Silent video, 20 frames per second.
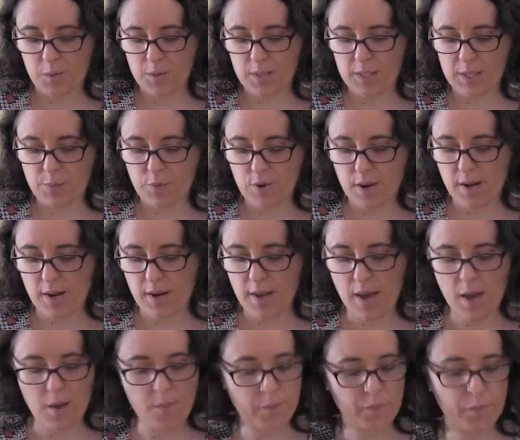spread it
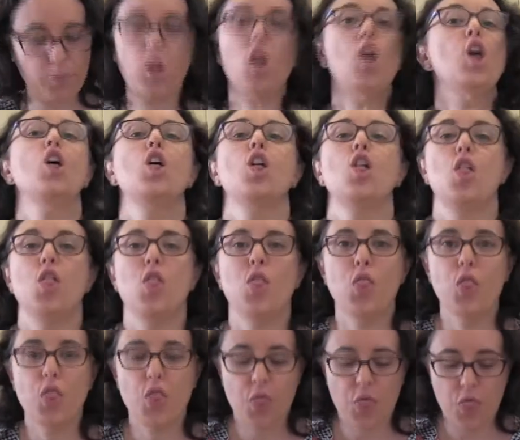out.
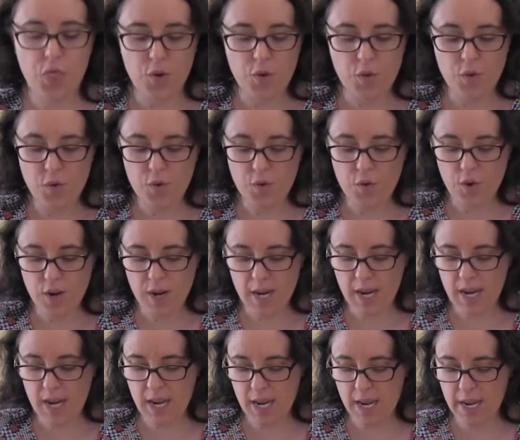
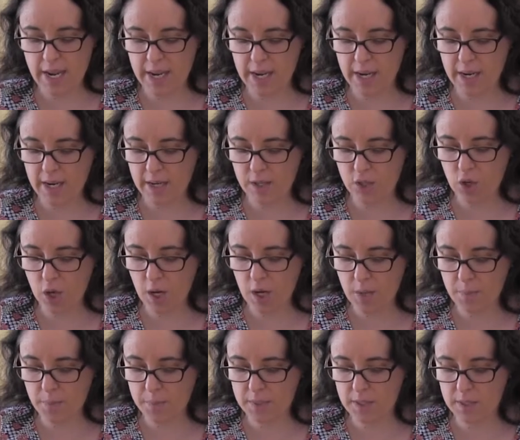3
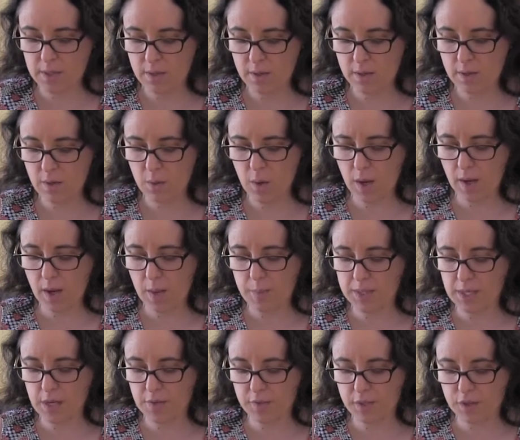dollops. What
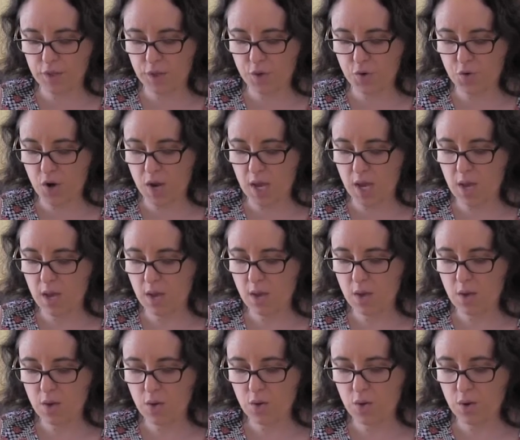comes after 3?
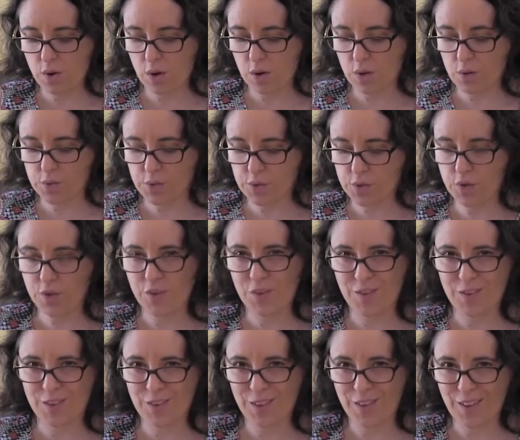Who knows?
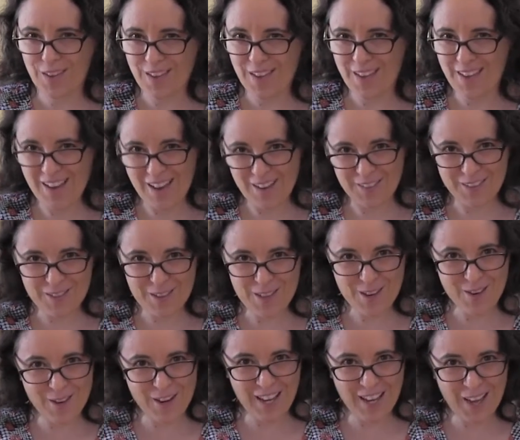After
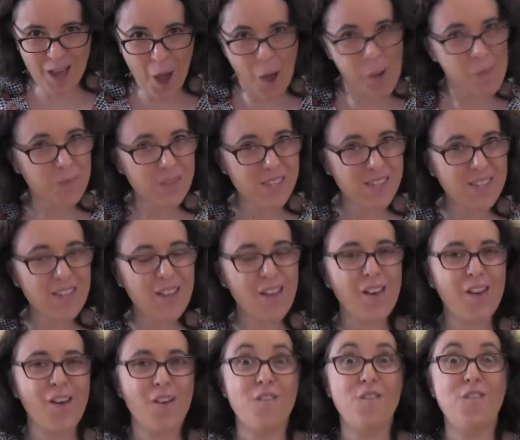3 comes
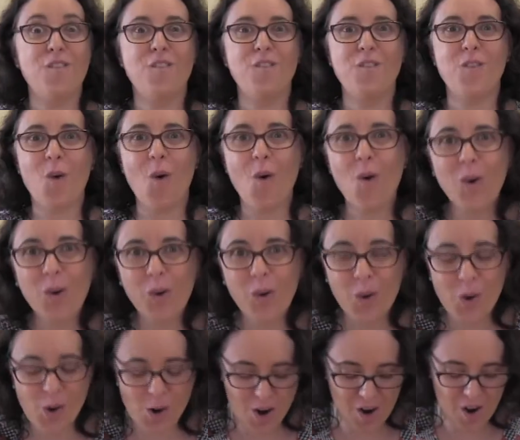
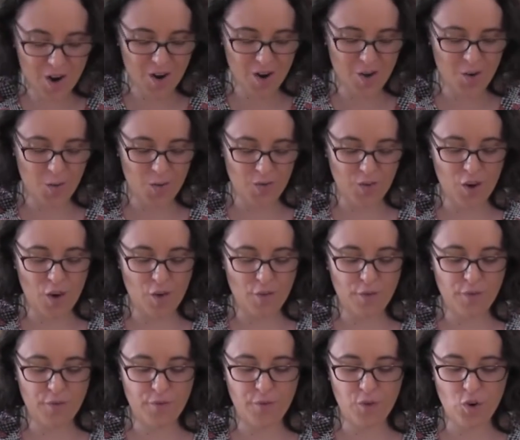4. We've
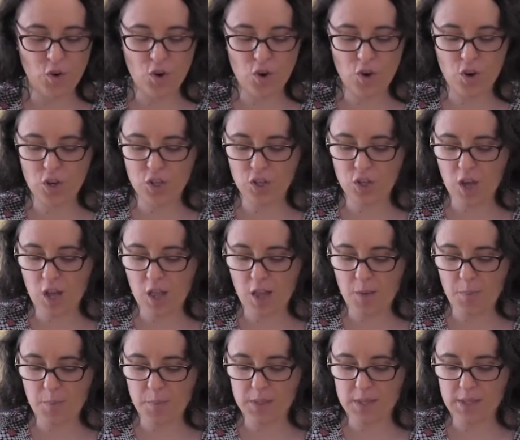got 4
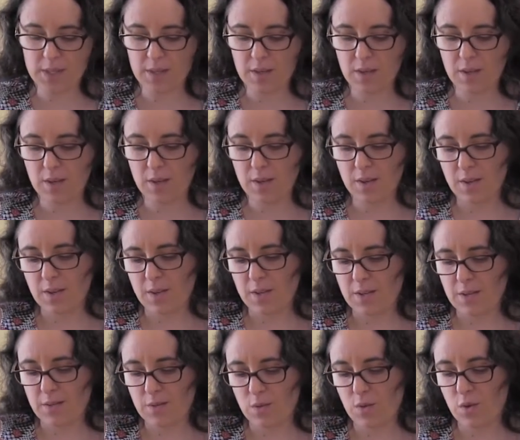dollops.
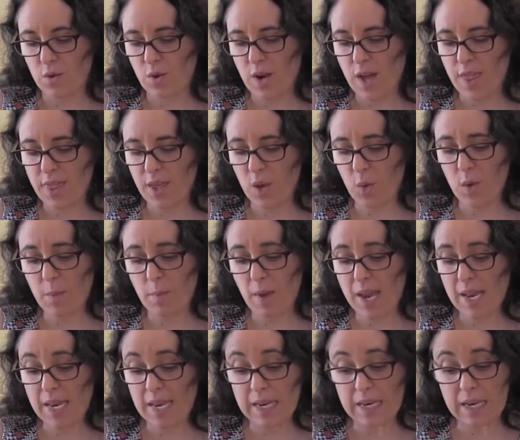Oh, I think we
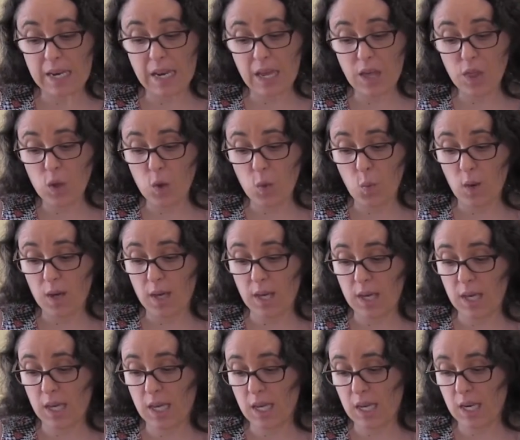might need another
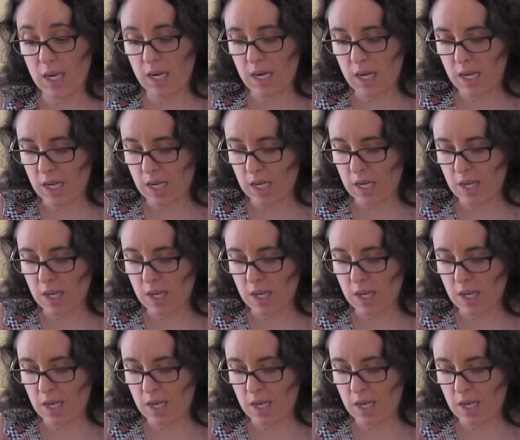one.